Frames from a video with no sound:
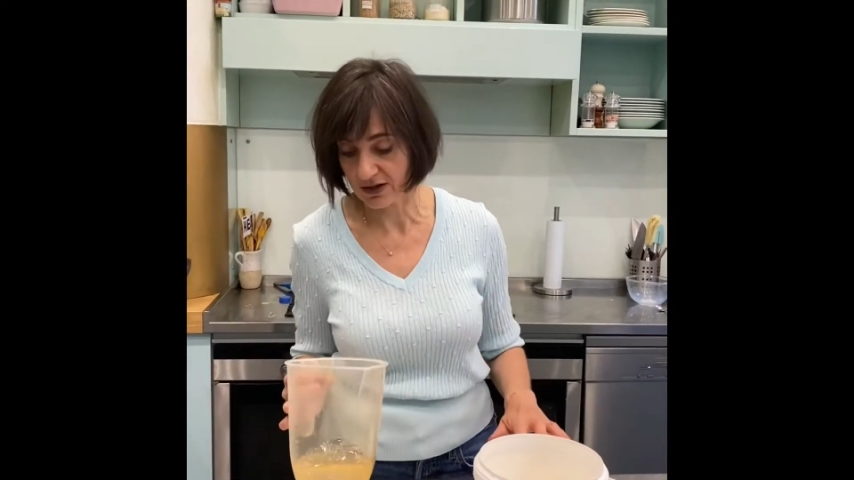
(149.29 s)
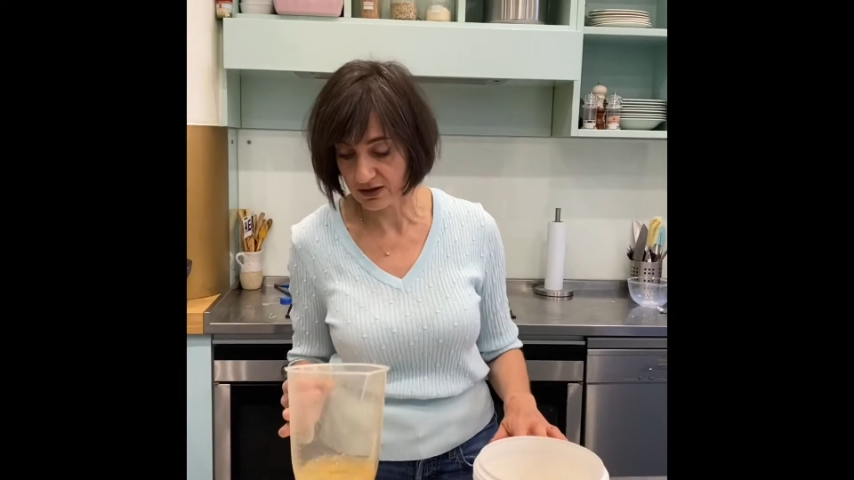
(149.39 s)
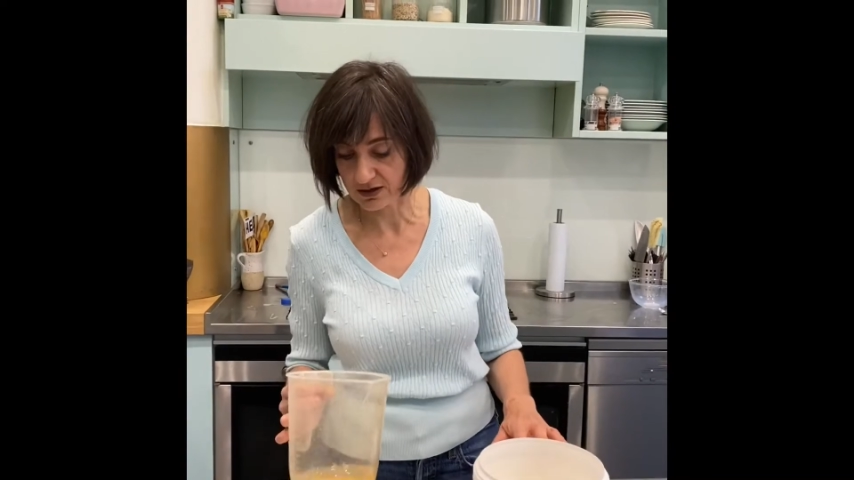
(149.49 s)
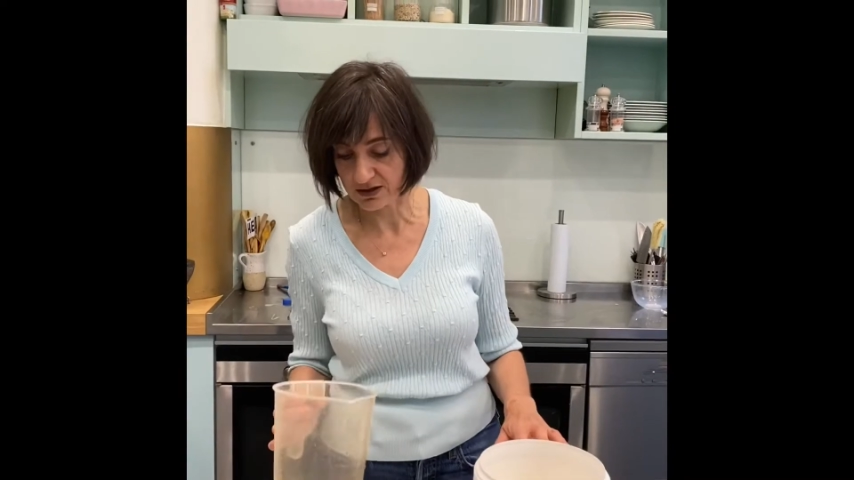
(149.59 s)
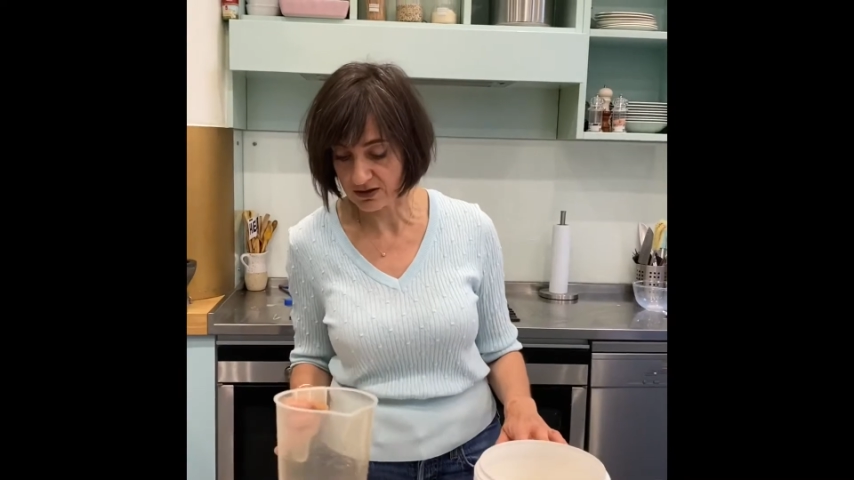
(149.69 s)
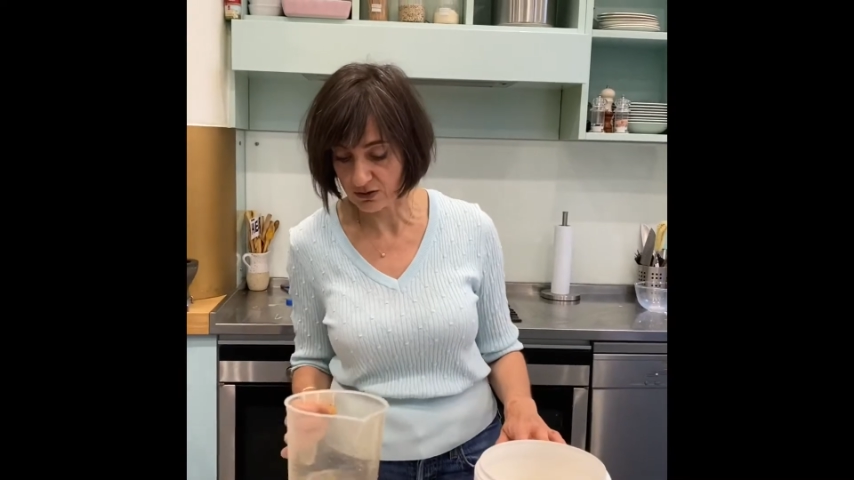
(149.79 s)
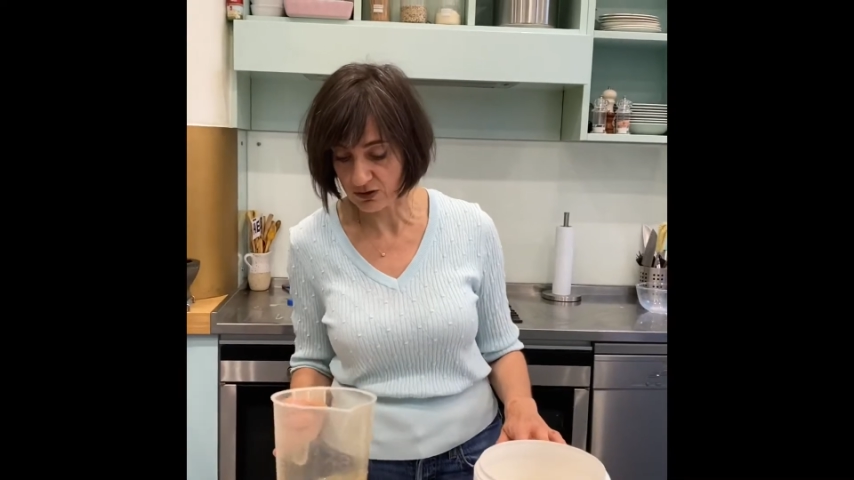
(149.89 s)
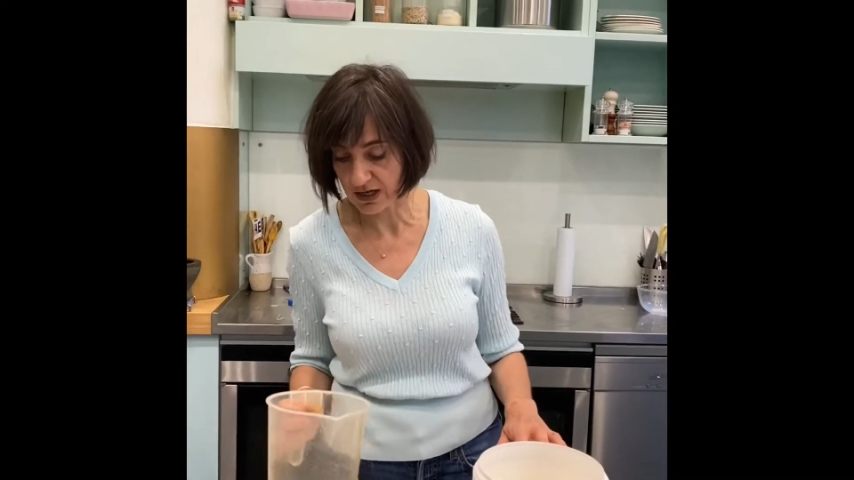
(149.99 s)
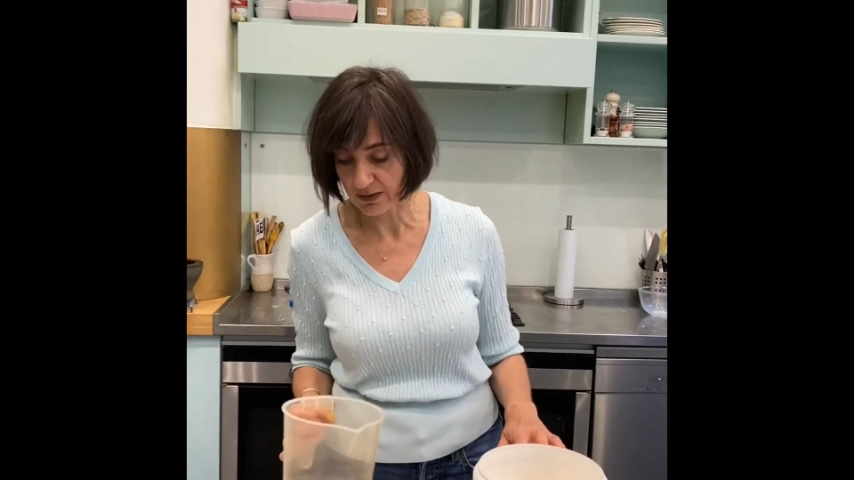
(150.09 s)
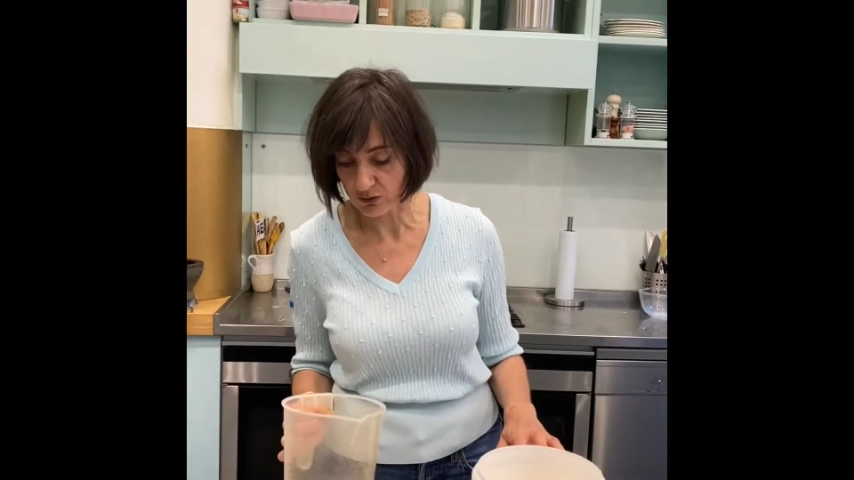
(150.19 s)
and your
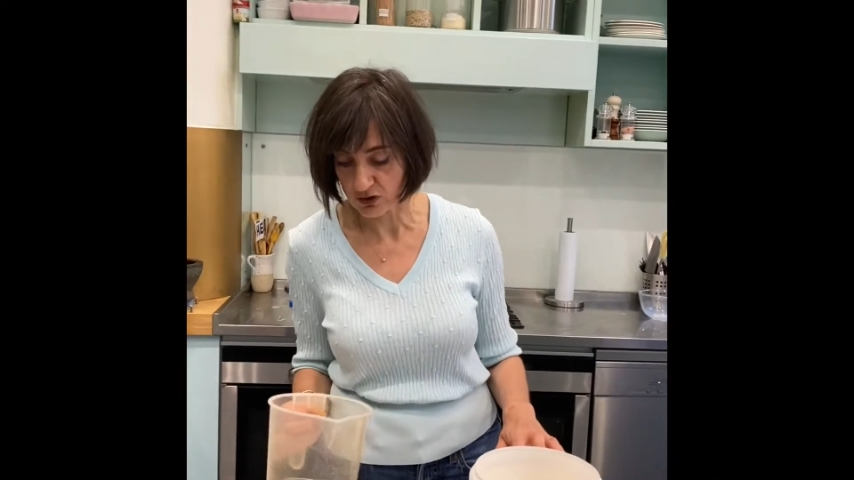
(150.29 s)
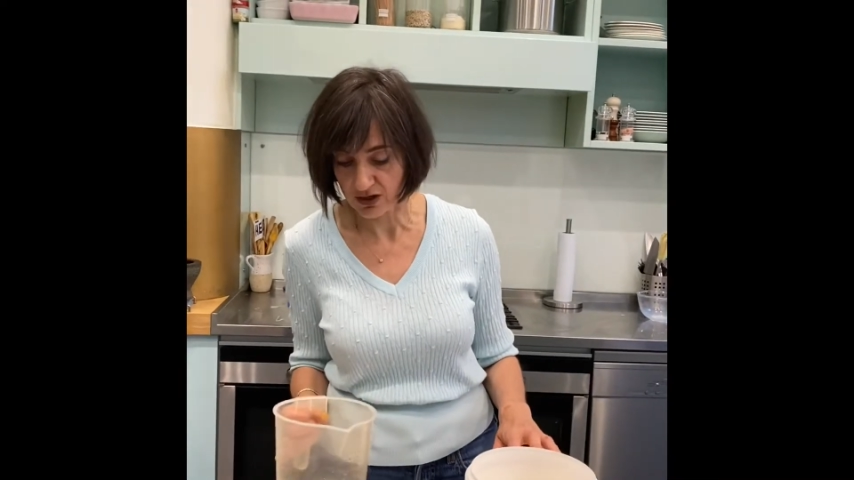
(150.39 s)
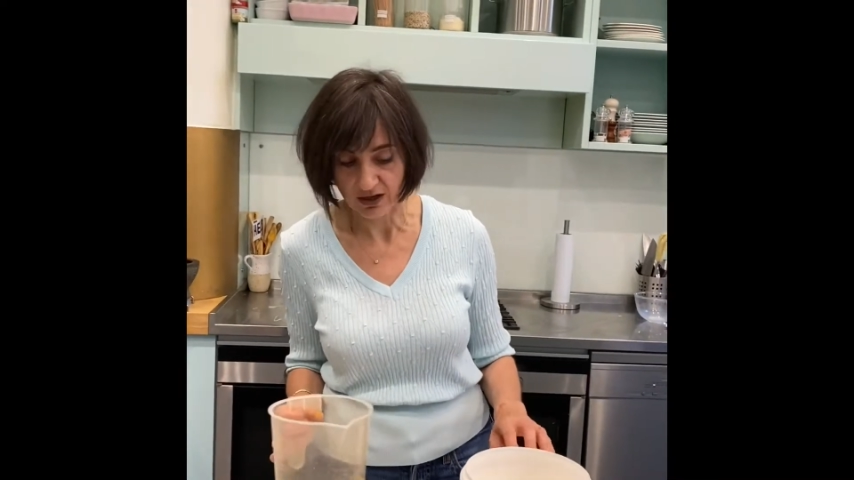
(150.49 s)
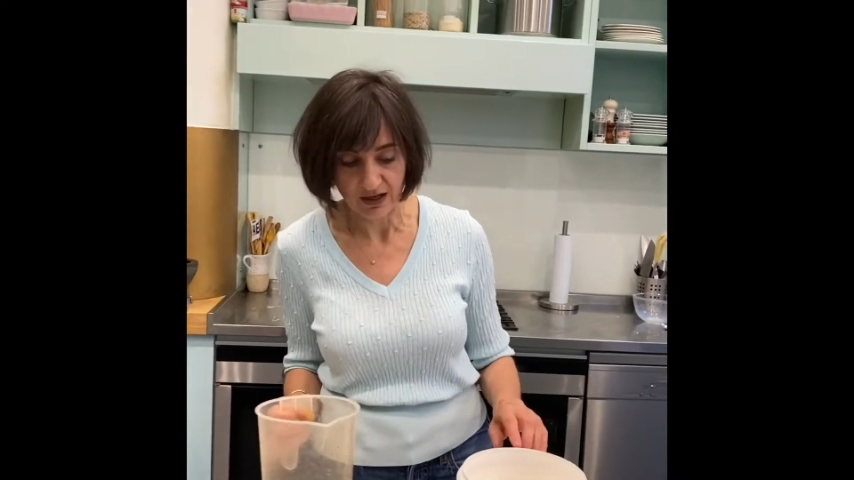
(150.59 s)
tap water.